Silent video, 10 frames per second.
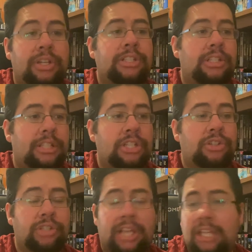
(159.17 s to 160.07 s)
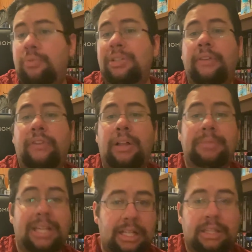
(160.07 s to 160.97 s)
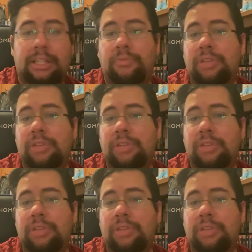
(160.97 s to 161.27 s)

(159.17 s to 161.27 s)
He's a teacher. Yes, we develop Ethan.